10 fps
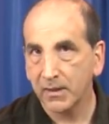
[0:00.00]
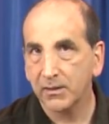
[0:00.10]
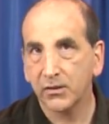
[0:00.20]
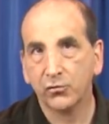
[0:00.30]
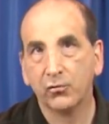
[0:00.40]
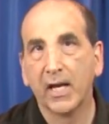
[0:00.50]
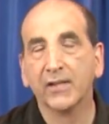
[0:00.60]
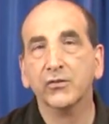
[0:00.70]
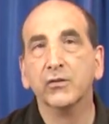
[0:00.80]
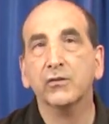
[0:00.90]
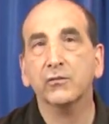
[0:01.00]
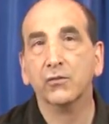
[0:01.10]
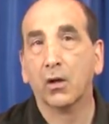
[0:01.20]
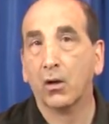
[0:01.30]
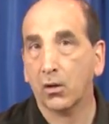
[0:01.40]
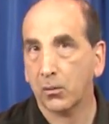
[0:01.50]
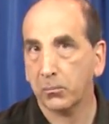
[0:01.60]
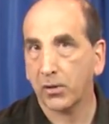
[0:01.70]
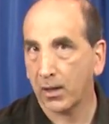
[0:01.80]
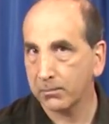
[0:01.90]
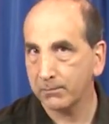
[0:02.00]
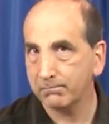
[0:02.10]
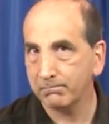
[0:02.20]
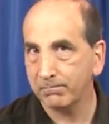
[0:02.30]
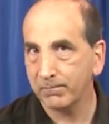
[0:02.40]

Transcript: Distractions are a problem.